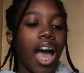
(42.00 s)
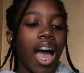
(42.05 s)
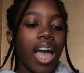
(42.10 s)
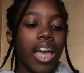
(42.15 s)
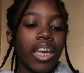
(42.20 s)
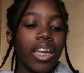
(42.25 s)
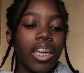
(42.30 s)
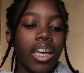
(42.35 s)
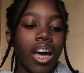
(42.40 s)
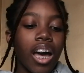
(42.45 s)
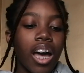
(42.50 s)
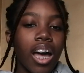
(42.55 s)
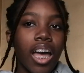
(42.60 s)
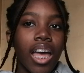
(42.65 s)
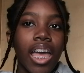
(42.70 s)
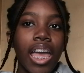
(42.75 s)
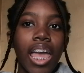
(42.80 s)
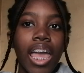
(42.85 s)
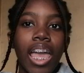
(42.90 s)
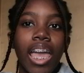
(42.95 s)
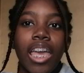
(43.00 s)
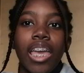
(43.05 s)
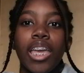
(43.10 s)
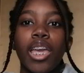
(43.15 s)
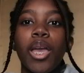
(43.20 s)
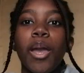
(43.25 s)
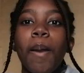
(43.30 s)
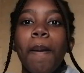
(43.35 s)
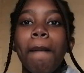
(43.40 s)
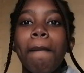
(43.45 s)
I got
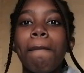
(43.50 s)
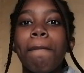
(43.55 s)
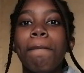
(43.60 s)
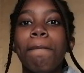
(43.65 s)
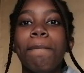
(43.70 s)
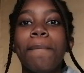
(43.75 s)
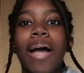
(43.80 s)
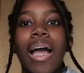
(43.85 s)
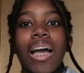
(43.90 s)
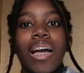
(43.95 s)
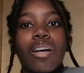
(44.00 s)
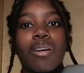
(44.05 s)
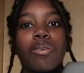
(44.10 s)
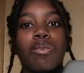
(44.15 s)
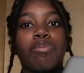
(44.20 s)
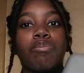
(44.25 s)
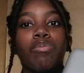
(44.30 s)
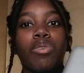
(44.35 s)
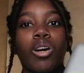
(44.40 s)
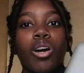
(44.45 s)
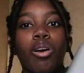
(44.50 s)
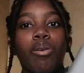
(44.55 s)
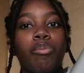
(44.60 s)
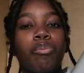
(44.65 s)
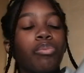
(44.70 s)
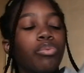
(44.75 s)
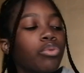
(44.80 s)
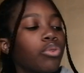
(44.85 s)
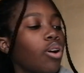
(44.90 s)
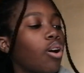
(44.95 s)
a MacBook
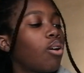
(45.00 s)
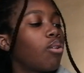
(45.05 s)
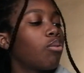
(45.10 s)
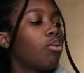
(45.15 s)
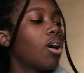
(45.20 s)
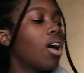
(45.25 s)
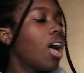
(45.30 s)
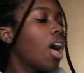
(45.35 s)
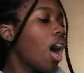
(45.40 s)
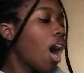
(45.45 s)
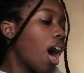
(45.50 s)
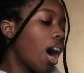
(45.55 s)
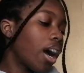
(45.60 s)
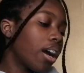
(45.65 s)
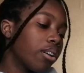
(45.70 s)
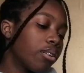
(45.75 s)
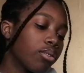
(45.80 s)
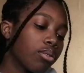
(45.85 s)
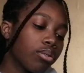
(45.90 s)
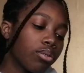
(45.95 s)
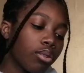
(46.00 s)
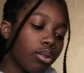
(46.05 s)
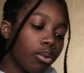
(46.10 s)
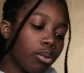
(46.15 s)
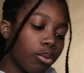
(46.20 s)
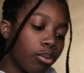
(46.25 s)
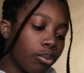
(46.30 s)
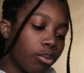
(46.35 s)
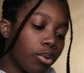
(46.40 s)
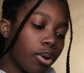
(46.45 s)
Pro. I don't
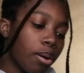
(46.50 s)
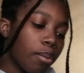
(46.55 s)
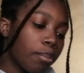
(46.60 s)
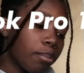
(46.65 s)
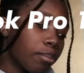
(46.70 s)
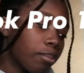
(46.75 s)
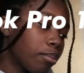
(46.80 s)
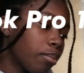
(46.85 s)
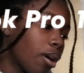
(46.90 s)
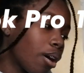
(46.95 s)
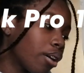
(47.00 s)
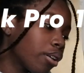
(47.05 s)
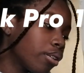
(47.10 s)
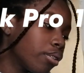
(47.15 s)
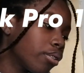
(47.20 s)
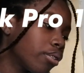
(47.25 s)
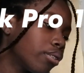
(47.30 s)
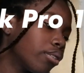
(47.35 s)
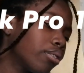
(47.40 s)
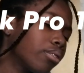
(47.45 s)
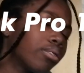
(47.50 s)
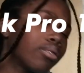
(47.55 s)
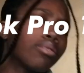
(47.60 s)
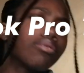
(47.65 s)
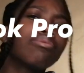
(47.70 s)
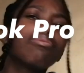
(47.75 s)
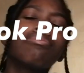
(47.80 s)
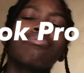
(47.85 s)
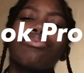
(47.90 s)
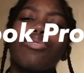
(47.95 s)
know what
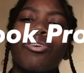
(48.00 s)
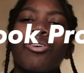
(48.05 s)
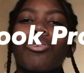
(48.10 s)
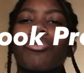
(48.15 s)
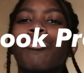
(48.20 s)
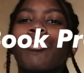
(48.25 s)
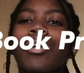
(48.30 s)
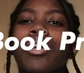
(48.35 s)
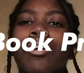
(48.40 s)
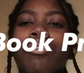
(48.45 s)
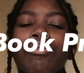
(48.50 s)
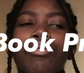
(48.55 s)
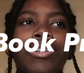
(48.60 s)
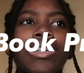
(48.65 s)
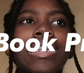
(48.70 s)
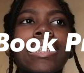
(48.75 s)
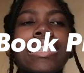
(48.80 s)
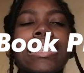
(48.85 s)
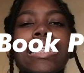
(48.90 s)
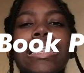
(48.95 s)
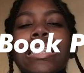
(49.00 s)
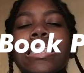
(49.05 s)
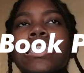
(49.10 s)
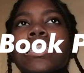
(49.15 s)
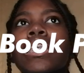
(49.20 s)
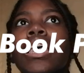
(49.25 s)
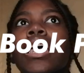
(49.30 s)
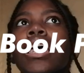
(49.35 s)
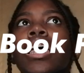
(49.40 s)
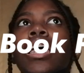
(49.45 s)
model or whatever this
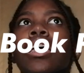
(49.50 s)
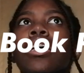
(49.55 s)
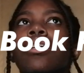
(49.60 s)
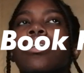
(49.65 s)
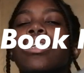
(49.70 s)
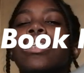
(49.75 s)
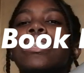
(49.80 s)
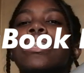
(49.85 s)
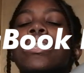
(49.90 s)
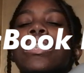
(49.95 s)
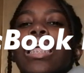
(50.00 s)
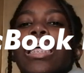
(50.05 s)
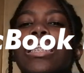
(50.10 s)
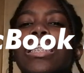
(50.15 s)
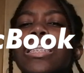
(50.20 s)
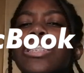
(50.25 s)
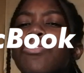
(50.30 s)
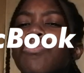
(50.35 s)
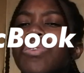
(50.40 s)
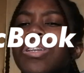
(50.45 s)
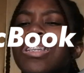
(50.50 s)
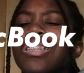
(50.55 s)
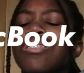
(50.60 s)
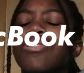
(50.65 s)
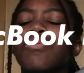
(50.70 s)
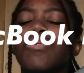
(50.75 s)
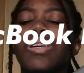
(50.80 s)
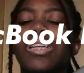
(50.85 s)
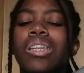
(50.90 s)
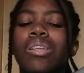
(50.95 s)
is. It's not the
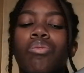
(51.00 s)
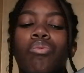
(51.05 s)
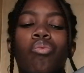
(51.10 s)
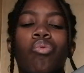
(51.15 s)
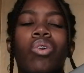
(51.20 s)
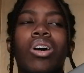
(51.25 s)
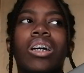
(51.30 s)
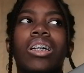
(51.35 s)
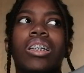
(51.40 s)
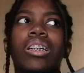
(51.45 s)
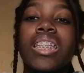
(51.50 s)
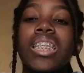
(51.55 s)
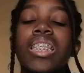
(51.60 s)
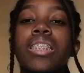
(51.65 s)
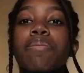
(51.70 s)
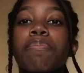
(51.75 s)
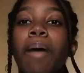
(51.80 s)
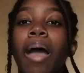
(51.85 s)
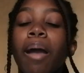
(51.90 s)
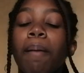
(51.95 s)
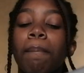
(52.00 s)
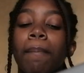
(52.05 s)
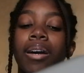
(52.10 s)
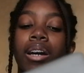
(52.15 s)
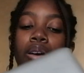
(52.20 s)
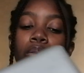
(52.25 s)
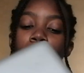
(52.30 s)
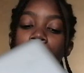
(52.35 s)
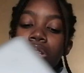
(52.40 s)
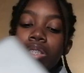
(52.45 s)
2021. This
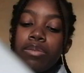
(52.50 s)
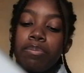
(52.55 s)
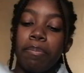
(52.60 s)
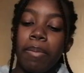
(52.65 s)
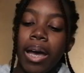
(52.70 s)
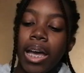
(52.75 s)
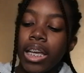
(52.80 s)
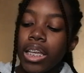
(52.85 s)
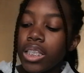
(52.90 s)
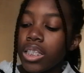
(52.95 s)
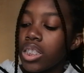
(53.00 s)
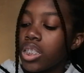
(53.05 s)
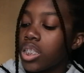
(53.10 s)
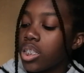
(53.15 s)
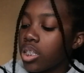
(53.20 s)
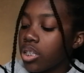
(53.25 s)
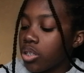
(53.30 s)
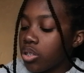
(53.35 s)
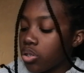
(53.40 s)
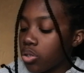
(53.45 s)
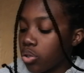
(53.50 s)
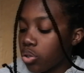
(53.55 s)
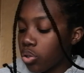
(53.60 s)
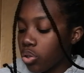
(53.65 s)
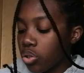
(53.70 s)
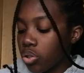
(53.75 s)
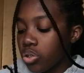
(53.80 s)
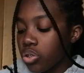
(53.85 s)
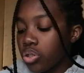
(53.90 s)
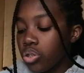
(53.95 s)
MacBook was my
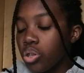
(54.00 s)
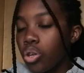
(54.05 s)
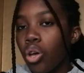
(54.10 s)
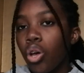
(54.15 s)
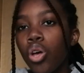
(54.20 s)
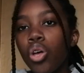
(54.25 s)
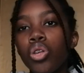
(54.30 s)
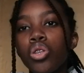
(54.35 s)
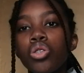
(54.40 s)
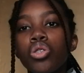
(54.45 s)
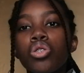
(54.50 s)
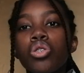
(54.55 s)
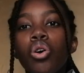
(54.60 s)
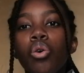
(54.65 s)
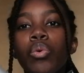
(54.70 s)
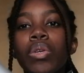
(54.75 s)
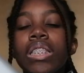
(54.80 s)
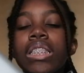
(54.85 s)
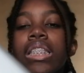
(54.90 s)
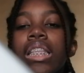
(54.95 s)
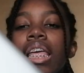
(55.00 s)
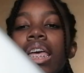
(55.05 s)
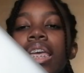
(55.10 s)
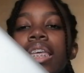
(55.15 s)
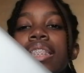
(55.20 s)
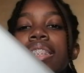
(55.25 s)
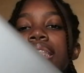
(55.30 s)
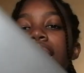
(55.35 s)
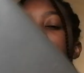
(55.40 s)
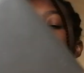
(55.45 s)
sister's, so it's
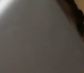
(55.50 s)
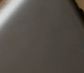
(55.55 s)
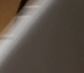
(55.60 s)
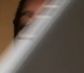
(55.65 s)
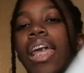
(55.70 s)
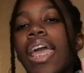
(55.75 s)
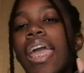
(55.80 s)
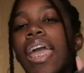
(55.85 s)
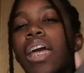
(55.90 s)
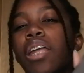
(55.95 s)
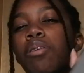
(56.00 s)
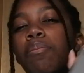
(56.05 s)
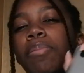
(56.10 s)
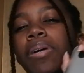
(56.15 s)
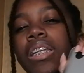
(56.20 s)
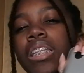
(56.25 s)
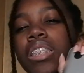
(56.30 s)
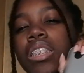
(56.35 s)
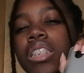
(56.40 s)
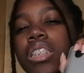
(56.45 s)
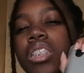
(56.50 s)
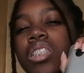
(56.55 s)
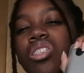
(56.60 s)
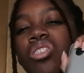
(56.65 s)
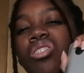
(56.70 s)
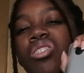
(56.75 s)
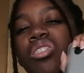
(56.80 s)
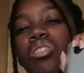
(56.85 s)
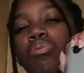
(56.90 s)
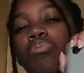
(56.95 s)
like second hand, but it's
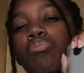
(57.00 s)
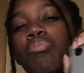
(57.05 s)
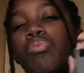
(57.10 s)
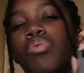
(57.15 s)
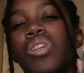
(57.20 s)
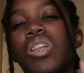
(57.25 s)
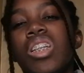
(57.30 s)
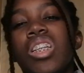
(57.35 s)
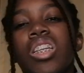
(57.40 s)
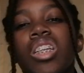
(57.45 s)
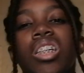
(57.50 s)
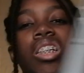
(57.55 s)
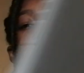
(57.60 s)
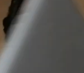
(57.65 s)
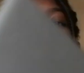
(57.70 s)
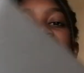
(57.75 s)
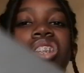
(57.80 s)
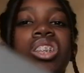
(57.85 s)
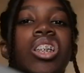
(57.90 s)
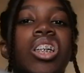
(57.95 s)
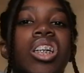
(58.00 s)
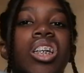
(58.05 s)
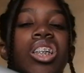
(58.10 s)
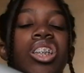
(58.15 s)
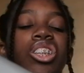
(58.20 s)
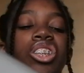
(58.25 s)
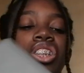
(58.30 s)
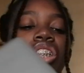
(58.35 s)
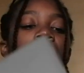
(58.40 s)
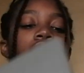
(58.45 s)
still in pretty good
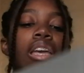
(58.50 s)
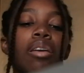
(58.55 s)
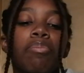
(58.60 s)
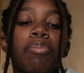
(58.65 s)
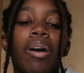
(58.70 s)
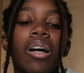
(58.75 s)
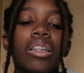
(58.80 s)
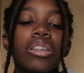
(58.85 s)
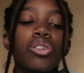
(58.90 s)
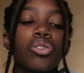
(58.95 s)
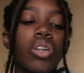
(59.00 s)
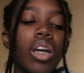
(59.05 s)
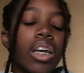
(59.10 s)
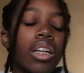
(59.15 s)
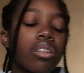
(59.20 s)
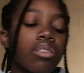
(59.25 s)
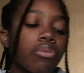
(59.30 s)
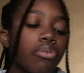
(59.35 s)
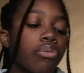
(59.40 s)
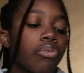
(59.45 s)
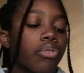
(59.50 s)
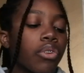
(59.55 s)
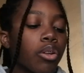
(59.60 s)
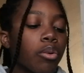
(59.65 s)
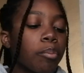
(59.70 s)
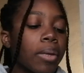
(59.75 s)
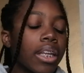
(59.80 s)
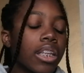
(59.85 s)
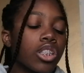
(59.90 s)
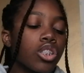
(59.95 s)
shape. I'll try and
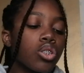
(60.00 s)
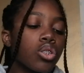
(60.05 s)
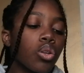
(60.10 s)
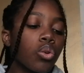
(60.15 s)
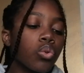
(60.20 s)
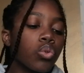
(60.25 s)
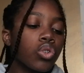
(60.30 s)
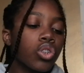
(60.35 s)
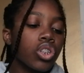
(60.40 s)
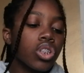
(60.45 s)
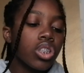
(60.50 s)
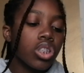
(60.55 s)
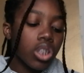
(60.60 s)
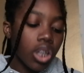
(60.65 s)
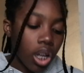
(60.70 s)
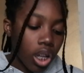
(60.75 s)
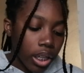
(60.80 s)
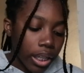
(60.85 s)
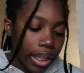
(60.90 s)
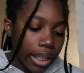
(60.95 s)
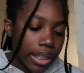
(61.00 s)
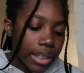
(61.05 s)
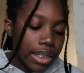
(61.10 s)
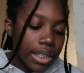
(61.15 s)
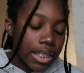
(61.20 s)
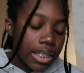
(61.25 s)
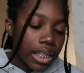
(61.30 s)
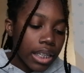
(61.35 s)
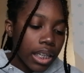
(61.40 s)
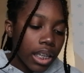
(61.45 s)
film it so just y'all can
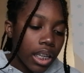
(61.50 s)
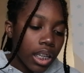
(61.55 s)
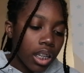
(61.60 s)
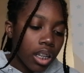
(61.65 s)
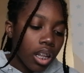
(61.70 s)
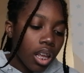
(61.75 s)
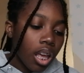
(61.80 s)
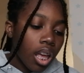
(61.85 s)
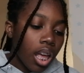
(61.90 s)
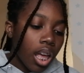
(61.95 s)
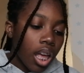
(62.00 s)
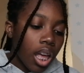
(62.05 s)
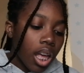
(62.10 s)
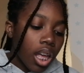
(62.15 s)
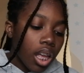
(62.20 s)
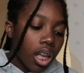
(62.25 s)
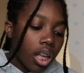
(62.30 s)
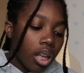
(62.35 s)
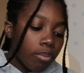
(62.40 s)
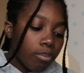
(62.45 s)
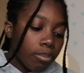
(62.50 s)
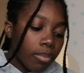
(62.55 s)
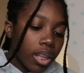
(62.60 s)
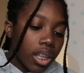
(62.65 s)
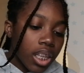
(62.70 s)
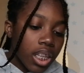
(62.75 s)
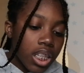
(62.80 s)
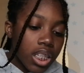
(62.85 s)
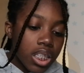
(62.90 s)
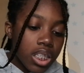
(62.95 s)
see it.
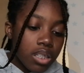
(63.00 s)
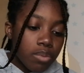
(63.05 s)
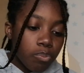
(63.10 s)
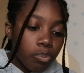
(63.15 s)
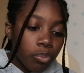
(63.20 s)
It's